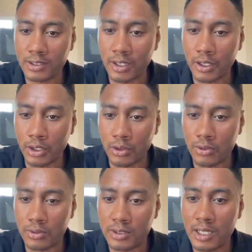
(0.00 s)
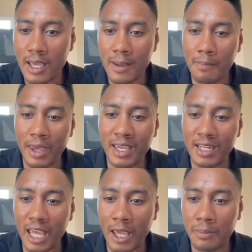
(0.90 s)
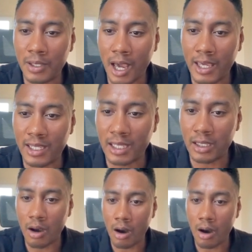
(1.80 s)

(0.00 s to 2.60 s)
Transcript: to use make an API key